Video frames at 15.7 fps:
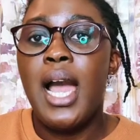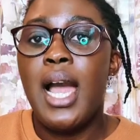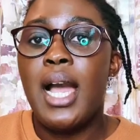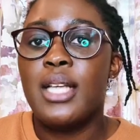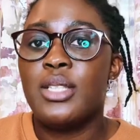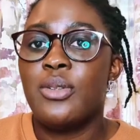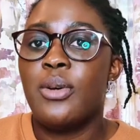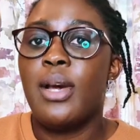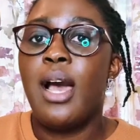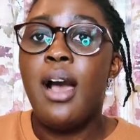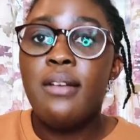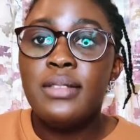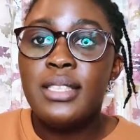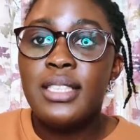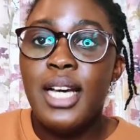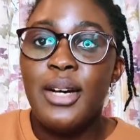So
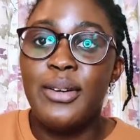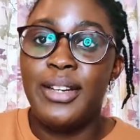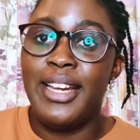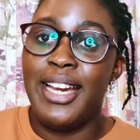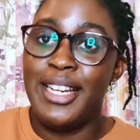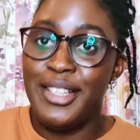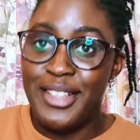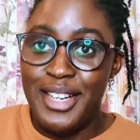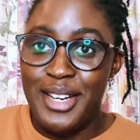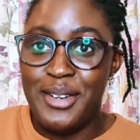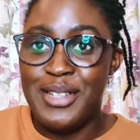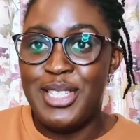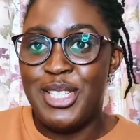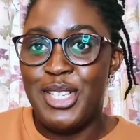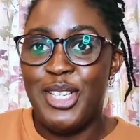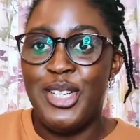after now, any other
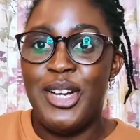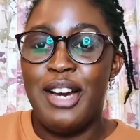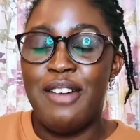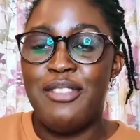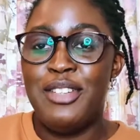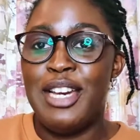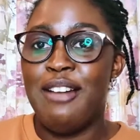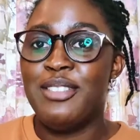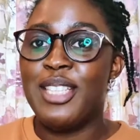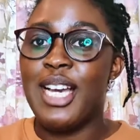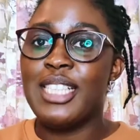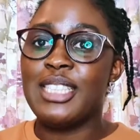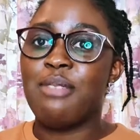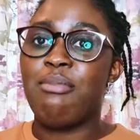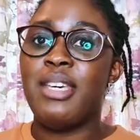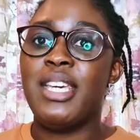question you have to
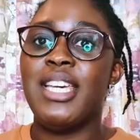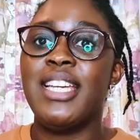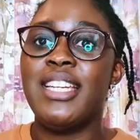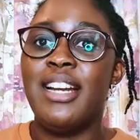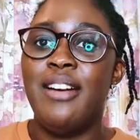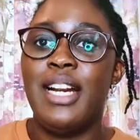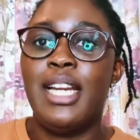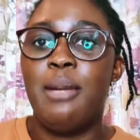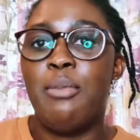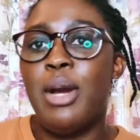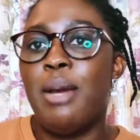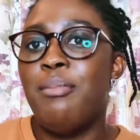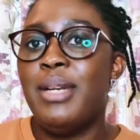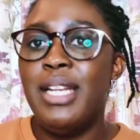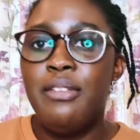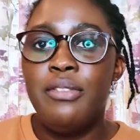ask me directly. But I
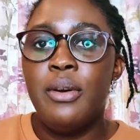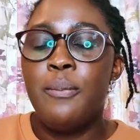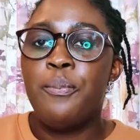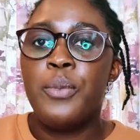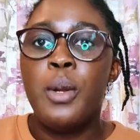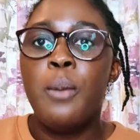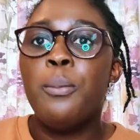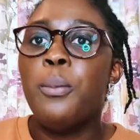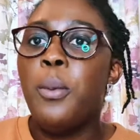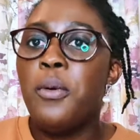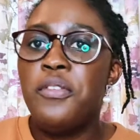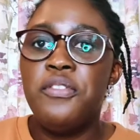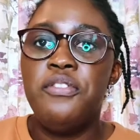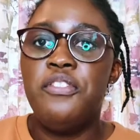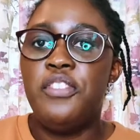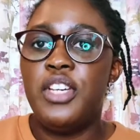believe both
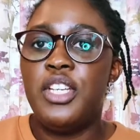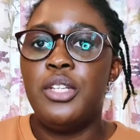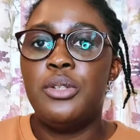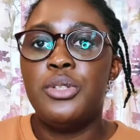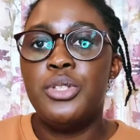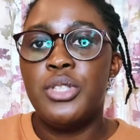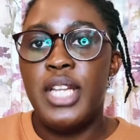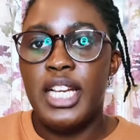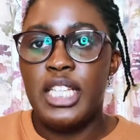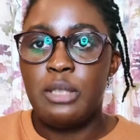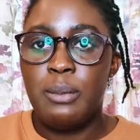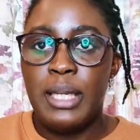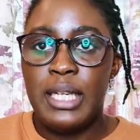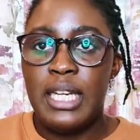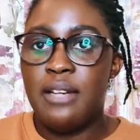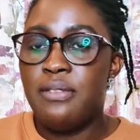videos should
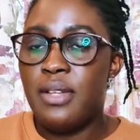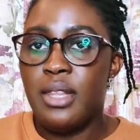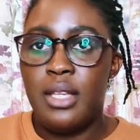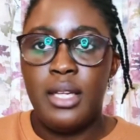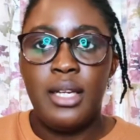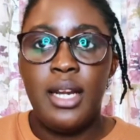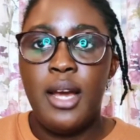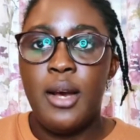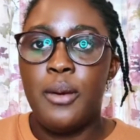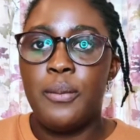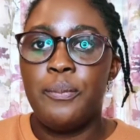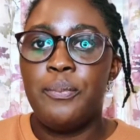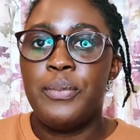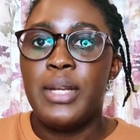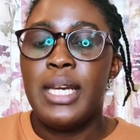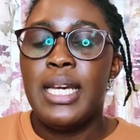explain everything now.
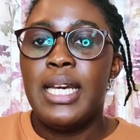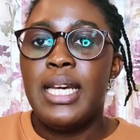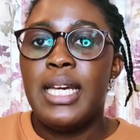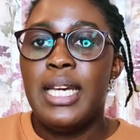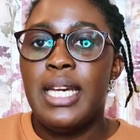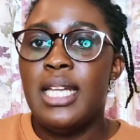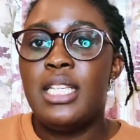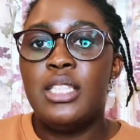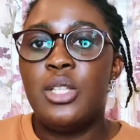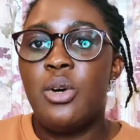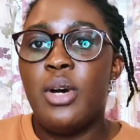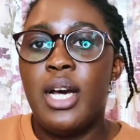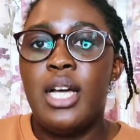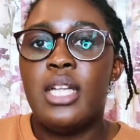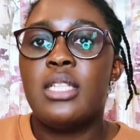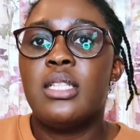It is not
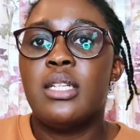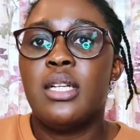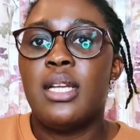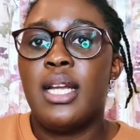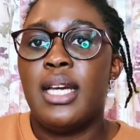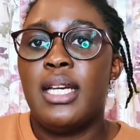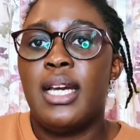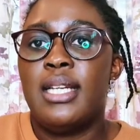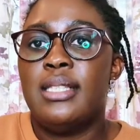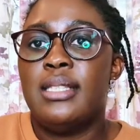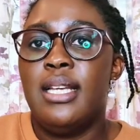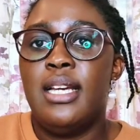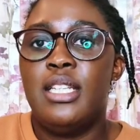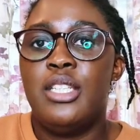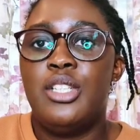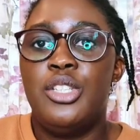hard, like I
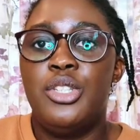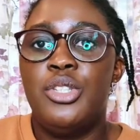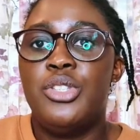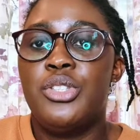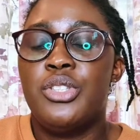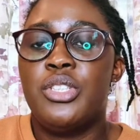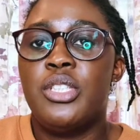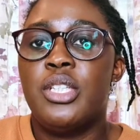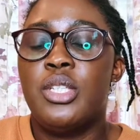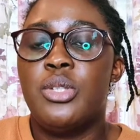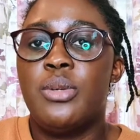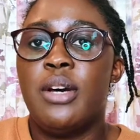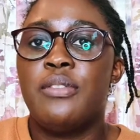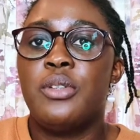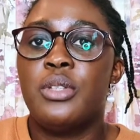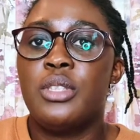said. You just need to
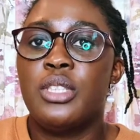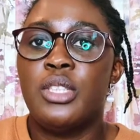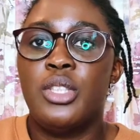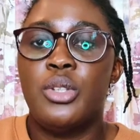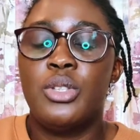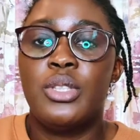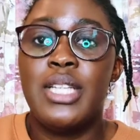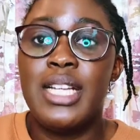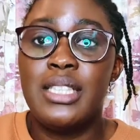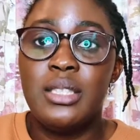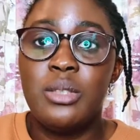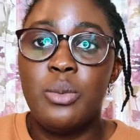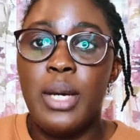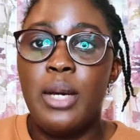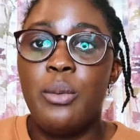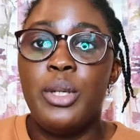have gotten your, so that is
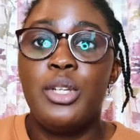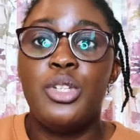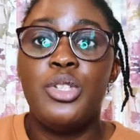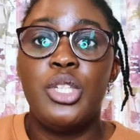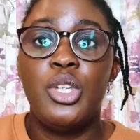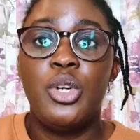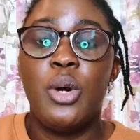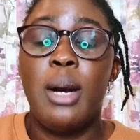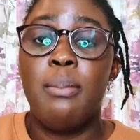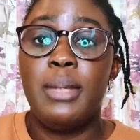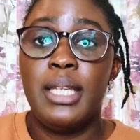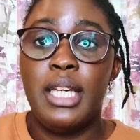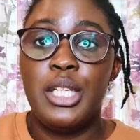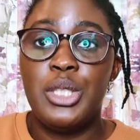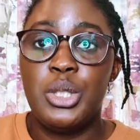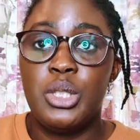why when you're doing your
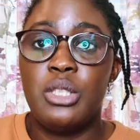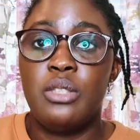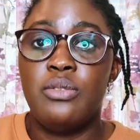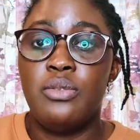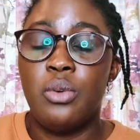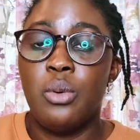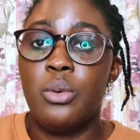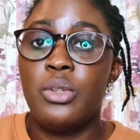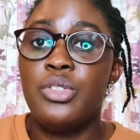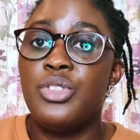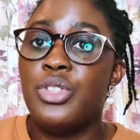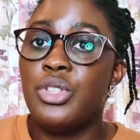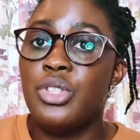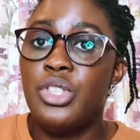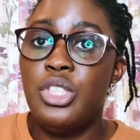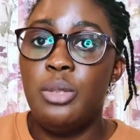applications for
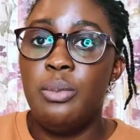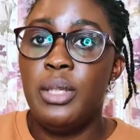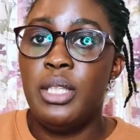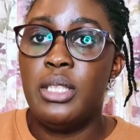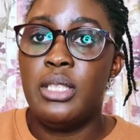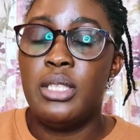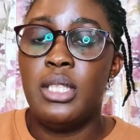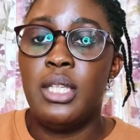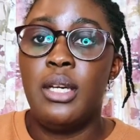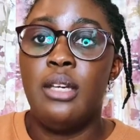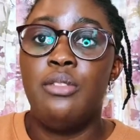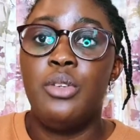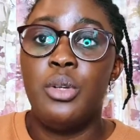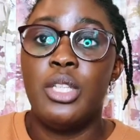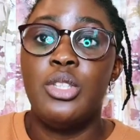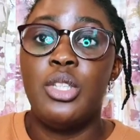your GPHC, if
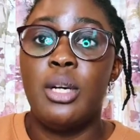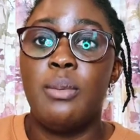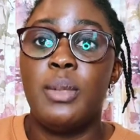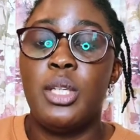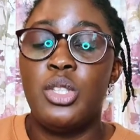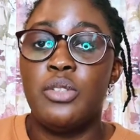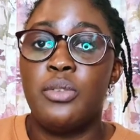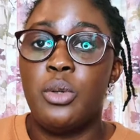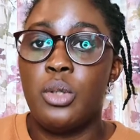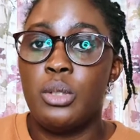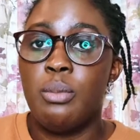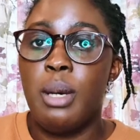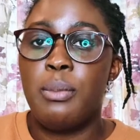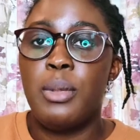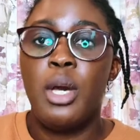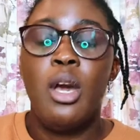you are doing your application for
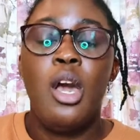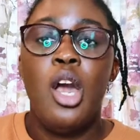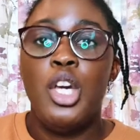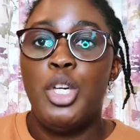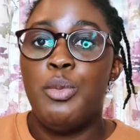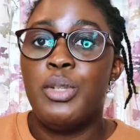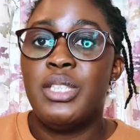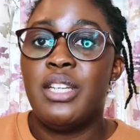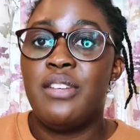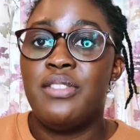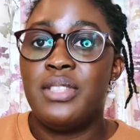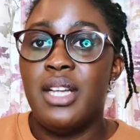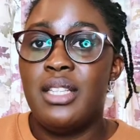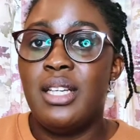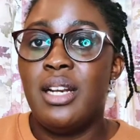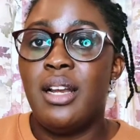OSPAP, you must have
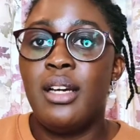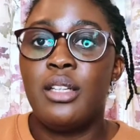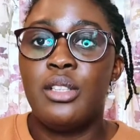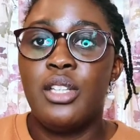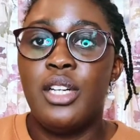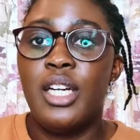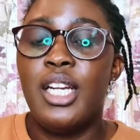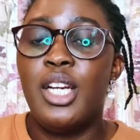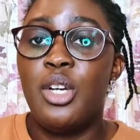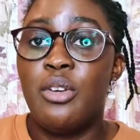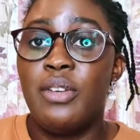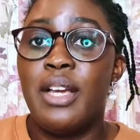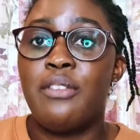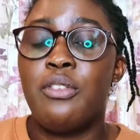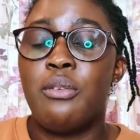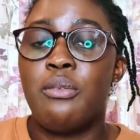started like early enough,
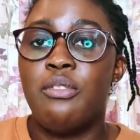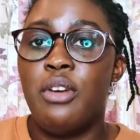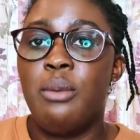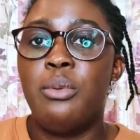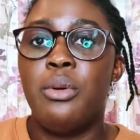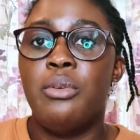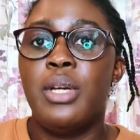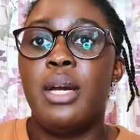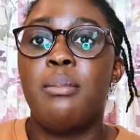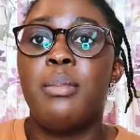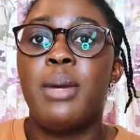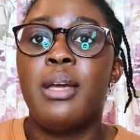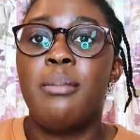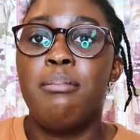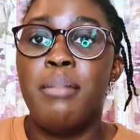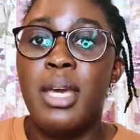like from February, and
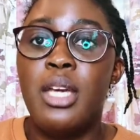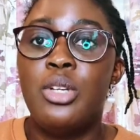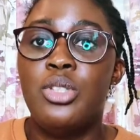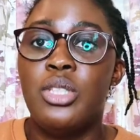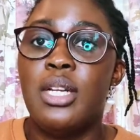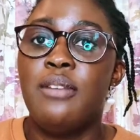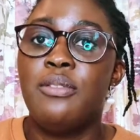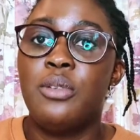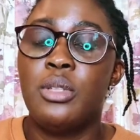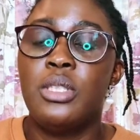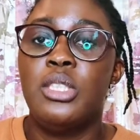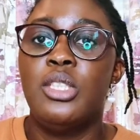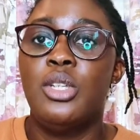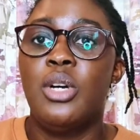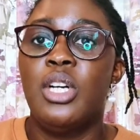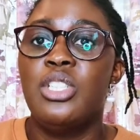by May you should have
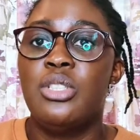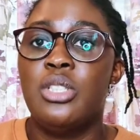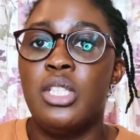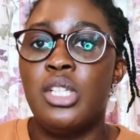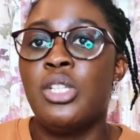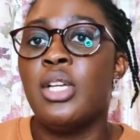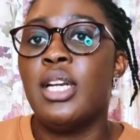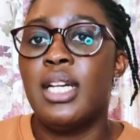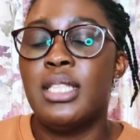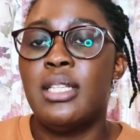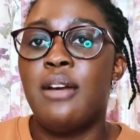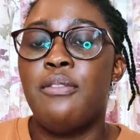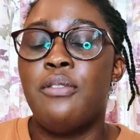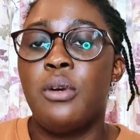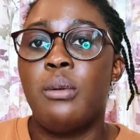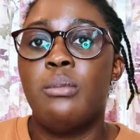gotten your accreditation letter
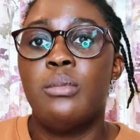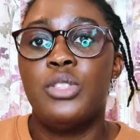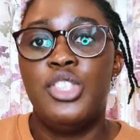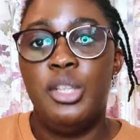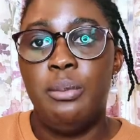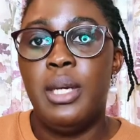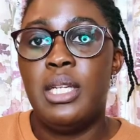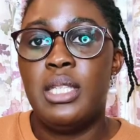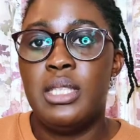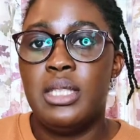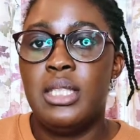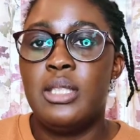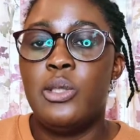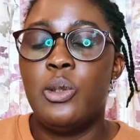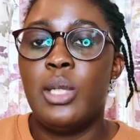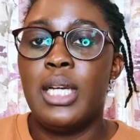from GPHC
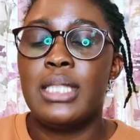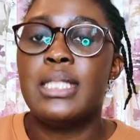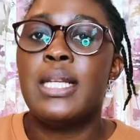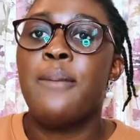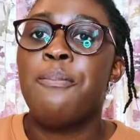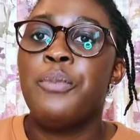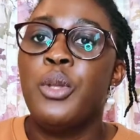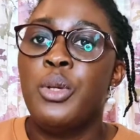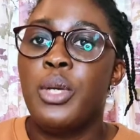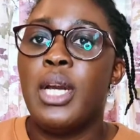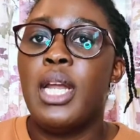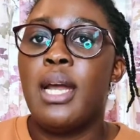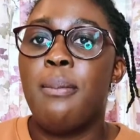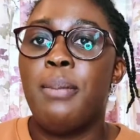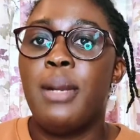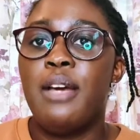so that you can
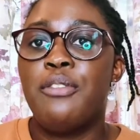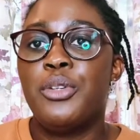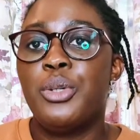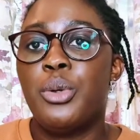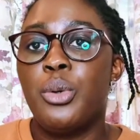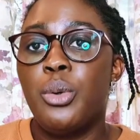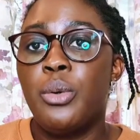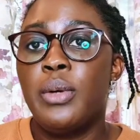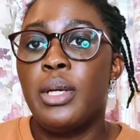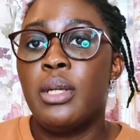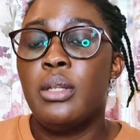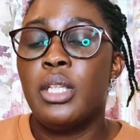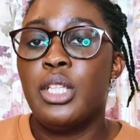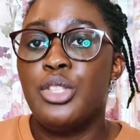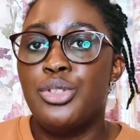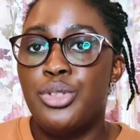apply for your Oriel
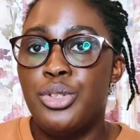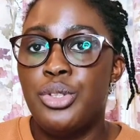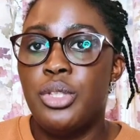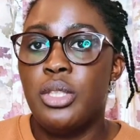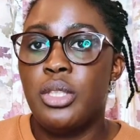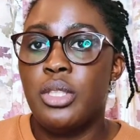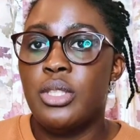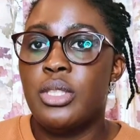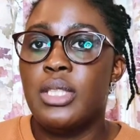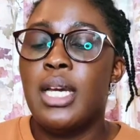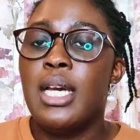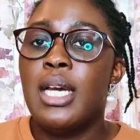in June, because